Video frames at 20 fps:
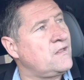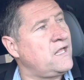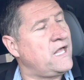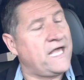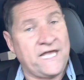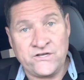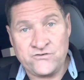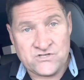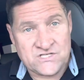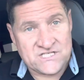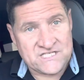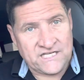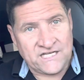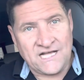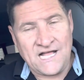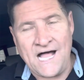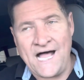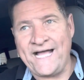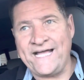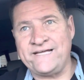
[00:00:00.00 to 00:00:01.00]
Interesting
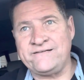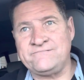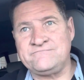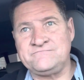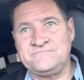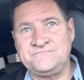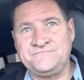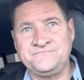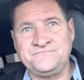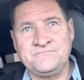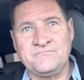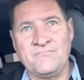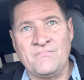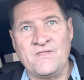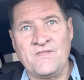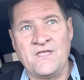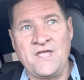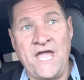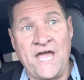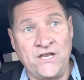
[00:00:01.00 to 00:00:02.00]
guy,
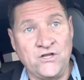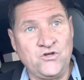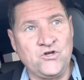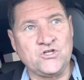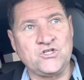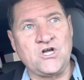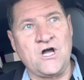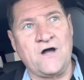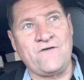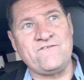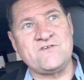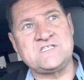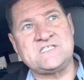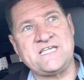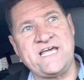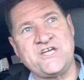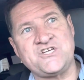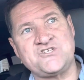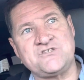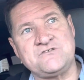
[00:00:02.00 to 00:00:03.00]
had a good
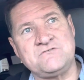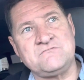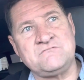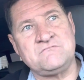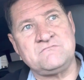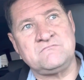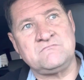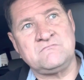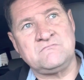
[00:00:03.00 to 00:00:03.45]
conversation.